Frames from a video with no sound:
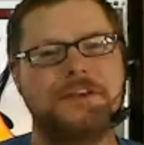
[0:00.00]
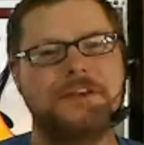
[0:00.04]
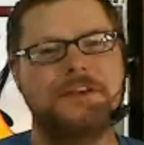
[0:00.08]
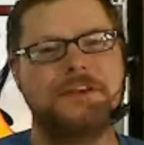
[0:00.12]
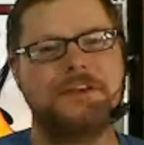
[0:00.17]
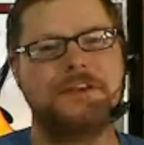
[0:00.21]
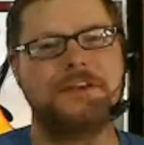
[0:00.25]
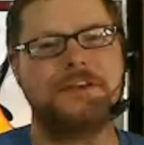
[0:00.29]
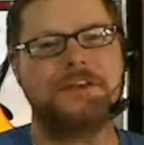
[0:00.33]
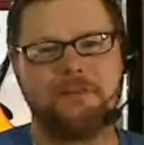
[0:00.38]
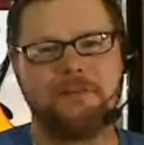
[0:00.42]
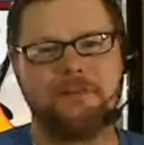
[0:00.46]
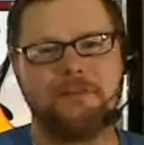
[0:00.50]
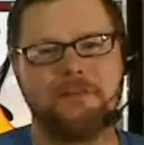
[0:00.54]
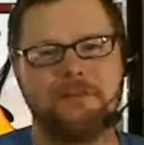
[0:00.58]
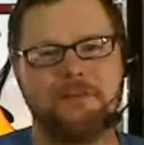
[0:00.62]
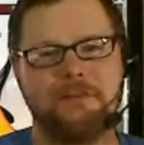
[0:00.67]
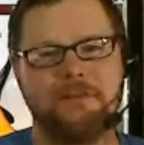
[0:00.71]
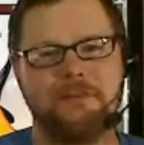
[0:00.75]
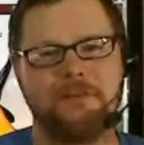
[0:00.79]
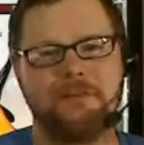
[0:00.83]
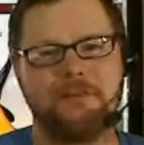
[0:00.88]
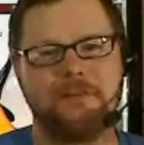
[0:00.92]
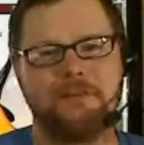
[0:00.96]
going to be available
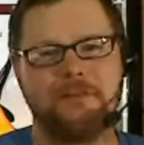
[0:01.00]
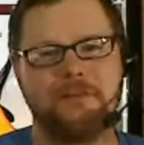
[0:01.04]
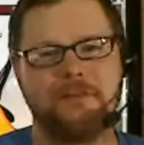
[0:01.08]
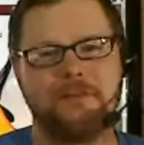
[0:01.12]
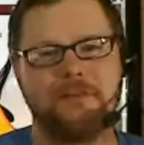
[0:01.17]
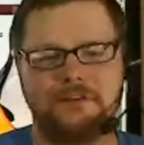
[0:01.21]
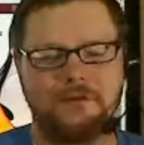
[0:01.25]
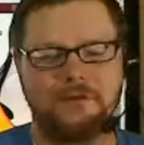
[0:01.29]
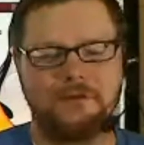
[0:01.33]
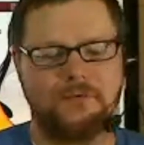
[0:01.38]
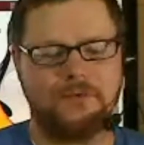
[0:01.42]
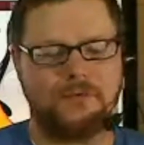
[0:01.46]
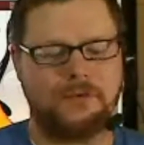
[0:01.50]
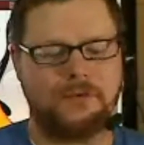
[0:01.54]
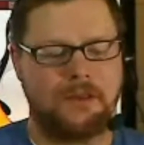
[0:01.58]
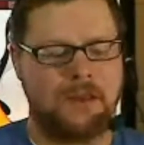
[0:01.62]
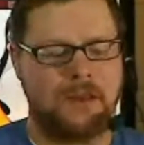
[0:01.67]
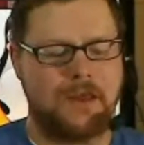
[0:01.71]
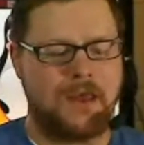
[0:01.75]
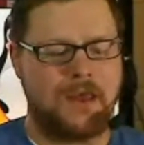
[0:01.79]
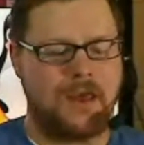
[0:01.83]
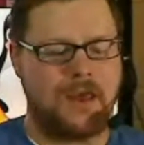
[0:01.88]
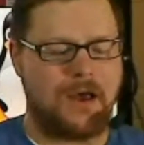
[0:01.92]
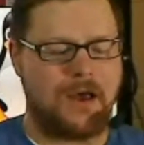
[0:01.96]
from the Chromebook soon.
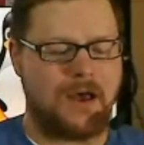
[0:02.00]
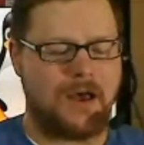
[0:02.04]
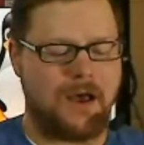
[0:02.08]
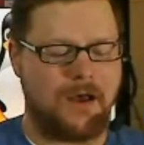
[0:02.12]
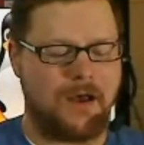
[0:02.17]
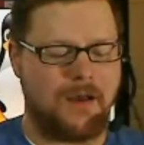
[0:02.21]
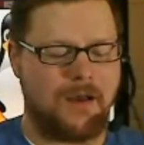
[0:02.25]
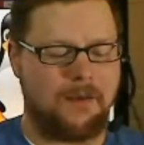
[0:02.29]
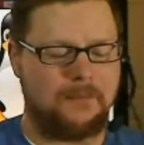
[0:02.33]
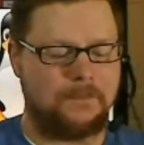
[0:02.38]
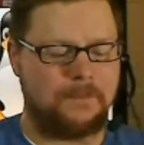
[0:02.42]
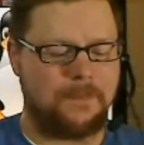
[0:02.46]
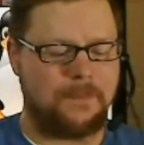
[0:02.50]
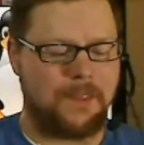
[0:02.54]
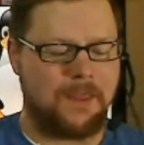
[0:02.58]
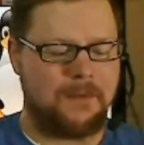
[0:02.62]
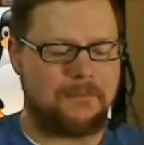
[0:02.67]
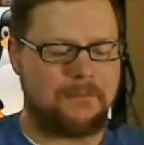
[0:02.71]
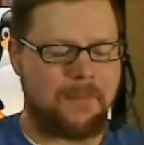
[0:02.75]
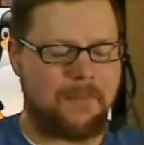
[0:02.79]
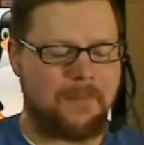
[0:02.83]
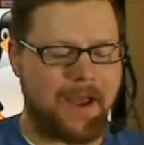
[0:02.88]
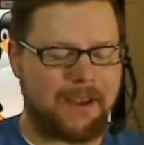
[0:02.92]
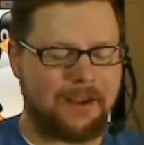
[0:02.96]

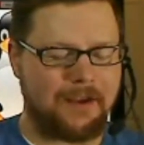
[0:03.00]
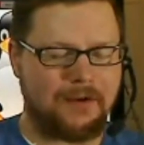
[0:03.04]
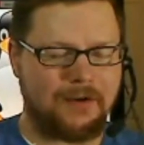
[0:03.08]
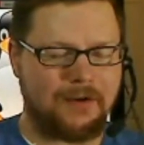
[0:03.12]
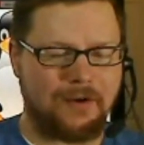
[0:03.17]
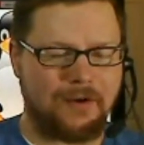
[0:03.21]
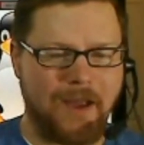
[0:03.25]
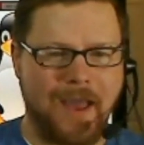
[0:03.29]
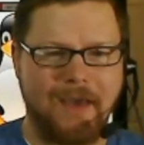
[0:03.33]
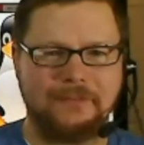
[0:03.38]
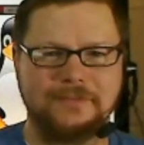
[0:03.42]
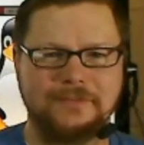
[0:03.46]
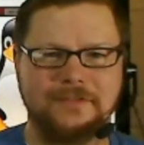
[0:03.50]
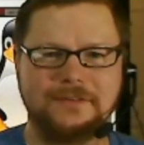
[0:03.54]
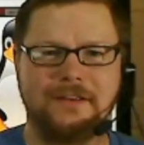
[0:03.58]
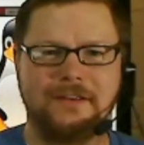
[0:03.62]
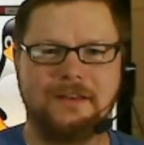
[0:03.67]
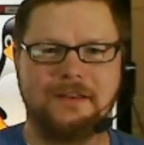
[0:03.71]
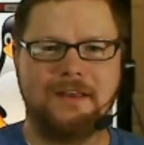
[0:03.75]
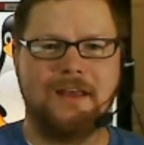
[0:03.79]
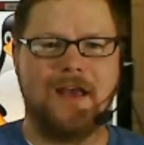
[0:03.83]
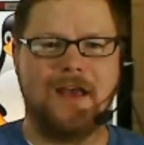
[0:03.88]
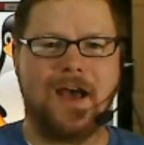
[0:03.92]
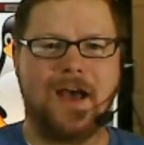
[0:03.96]
Minecraft,
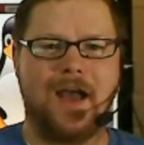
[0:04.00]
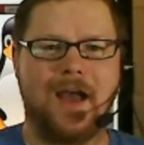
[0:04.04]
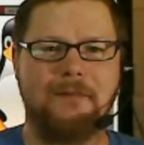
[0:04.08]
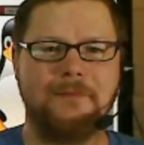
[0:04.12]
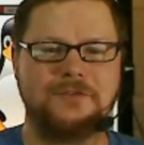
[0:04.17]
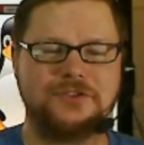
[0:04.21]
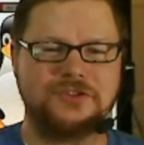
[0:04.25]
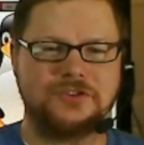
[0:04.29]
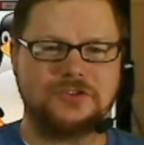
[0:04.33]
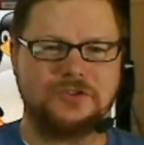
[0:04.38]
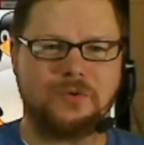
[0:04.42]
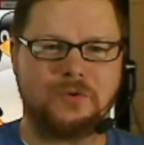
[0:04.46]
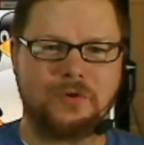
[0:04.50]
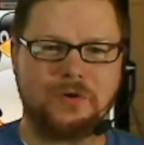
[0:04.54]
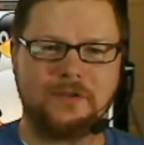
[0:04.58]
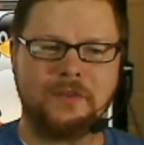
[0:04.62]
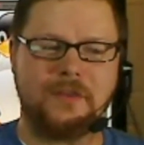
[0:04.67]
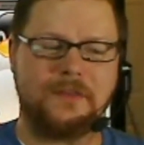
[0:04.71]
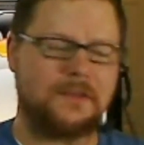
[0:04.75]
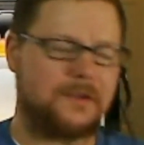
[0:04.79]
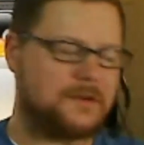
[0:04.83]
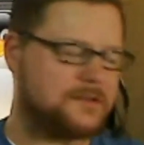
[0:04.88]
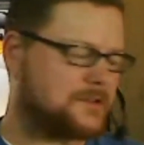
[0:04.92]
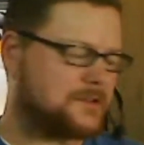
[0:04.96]
I'm sure
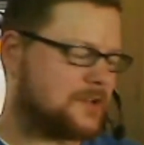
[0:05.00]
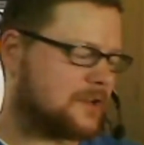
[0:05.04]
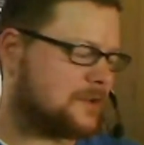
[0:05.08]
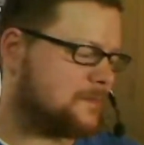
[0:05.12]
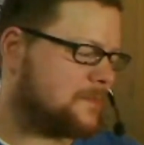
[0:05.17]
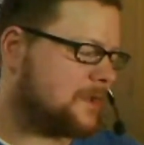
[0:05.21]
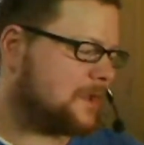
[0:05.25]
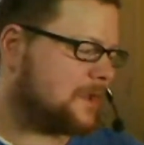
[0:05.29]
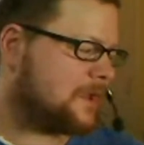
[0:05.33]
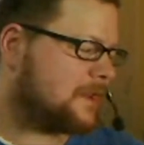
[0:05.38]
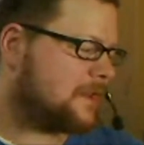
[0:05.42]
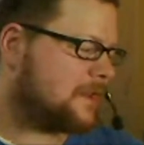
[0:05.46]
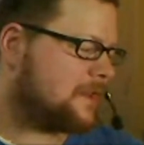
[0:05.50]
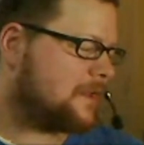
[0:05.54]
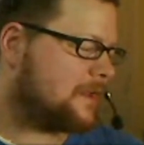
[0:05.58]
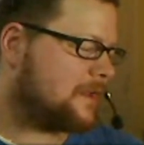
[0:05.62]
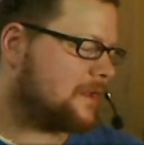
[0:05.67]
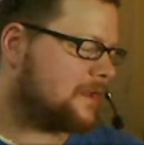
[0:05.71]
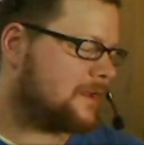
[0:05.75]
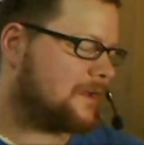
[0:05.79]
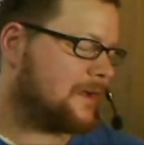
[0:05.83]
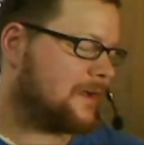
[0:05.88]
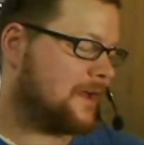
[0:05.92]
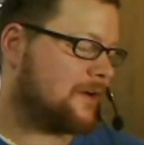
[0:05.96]
that there's going to
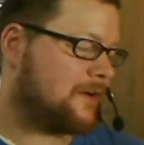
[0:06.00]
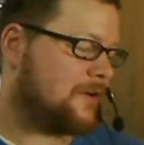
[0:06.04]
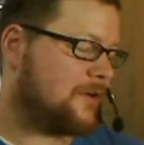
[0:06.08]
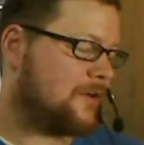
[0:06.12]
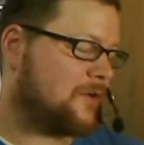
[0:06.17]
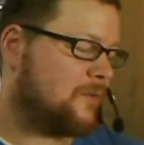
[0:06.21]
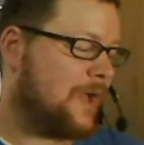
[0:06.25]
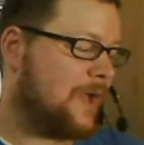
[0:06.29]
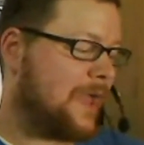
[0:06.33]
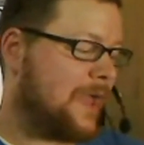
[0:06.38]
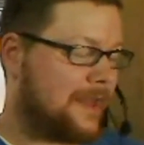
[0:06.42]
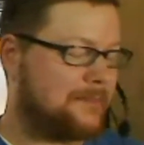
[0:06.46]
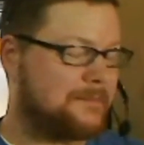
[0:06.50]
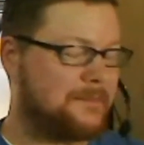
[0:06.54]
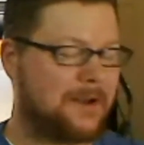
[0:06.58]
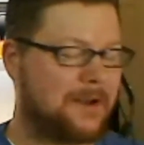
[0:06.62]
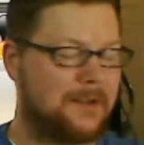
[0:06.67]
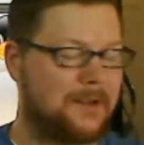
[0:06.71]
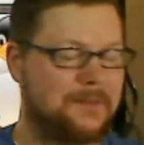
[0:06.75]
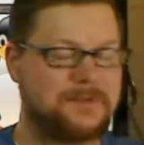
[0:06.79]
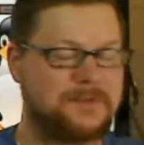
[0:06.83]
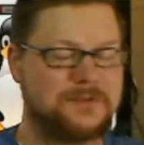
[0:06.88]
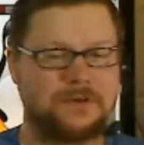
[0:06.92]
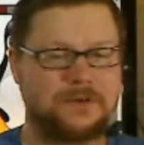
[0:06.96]
be, I don't know when, but
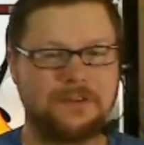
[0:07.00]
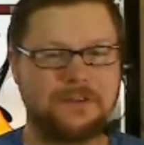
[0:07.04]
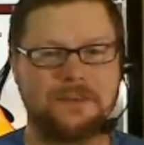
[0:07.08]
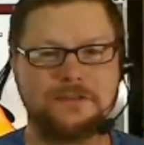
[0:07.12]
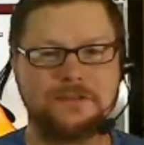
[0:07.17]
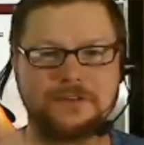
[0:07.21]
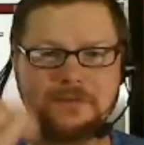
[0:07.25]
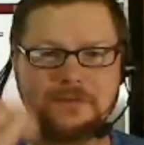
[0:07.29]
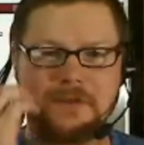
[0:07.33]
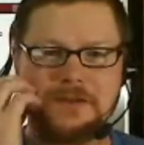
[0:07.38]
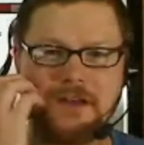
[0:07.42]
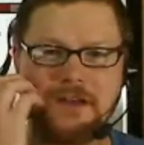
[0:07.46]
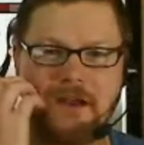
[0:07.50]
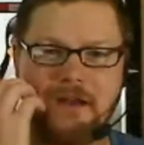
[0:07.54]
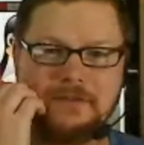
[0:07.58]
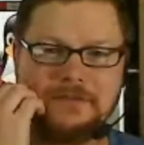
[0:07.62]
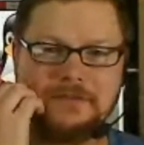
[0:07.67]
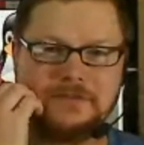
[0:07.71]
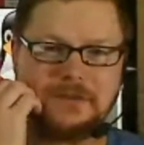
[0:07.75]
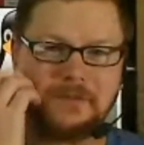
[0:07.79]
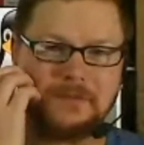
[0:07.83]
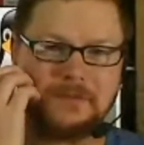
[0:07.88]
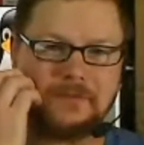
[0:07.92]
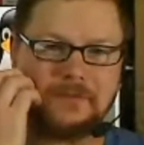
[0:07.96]
I'm sure there's going to be a
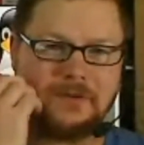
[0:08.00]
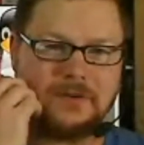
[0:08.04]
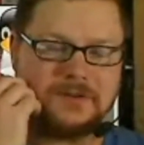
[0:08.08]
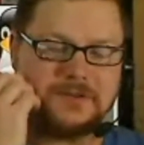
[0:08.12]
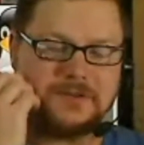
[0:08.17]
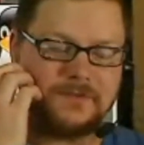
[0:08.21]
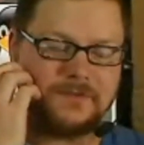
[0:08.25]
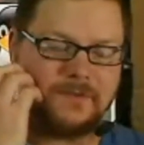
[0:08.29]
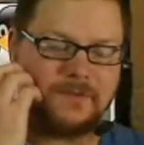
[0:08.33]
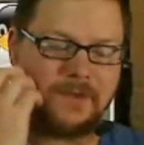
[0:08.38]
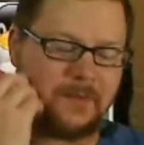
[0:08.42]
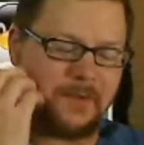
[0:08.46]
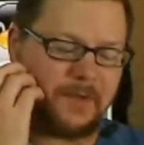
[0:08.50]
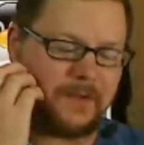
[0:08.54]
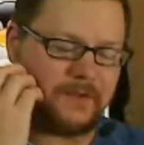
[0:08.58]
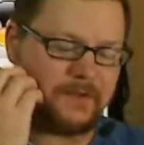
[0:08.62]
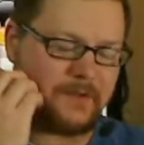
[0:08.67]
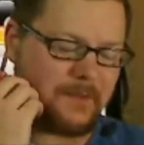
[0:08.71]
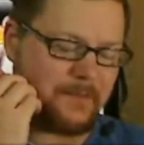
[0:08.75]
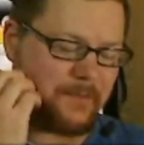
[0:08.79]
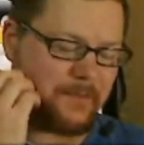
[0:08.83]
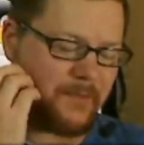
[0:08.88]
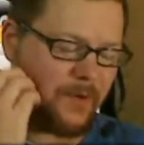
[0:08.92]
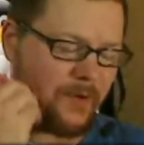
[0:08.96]
JavaScript version available at
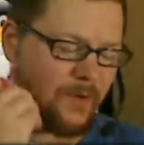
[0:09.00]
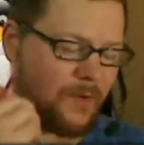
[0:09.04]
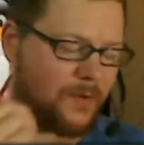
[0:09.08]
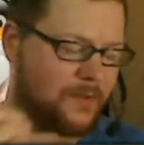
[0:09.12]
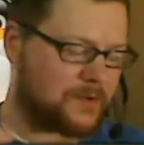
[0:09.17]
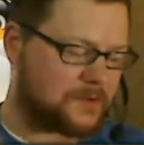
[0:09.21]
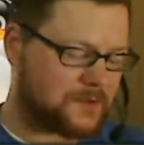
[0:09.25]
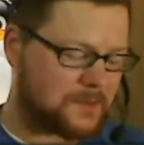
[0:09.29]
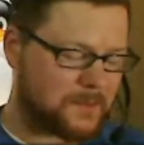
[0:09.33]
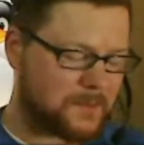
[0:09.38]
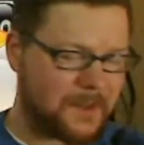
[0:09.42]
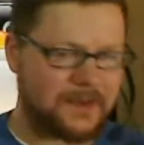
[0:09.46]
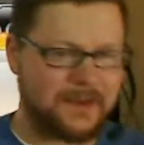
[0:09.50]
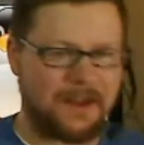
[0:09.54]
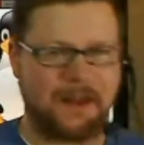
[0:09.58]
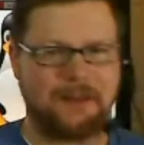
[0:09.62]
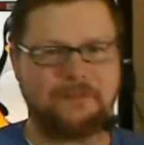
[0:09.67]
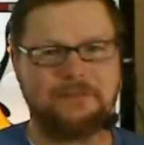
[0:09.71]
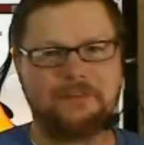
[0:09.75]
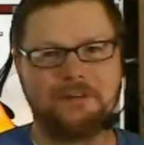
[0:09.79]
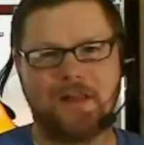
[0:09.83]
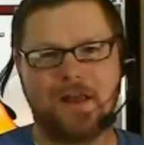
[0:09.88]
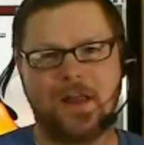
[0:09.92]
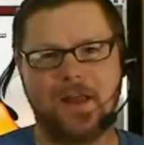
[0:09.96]
some point, or there's going to be a
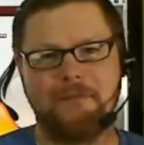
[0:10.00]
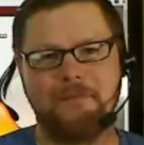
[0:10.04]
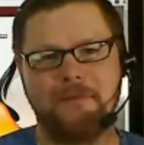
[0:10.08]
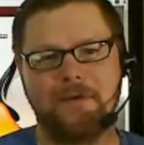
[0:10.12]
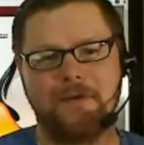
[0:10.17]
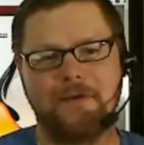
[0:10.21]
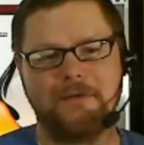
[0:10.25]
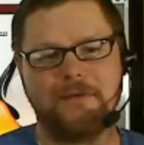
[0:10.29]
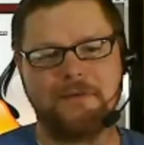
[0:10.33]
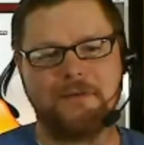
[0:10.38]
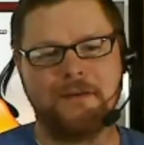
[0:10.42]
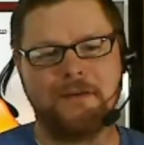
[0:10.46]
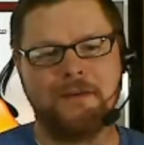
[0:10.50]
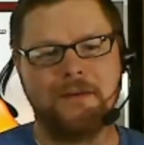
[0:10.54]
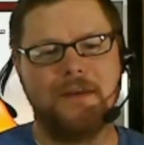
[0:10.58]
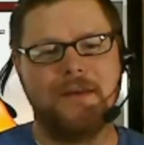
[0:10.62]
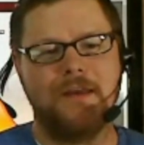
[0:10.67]
native client built,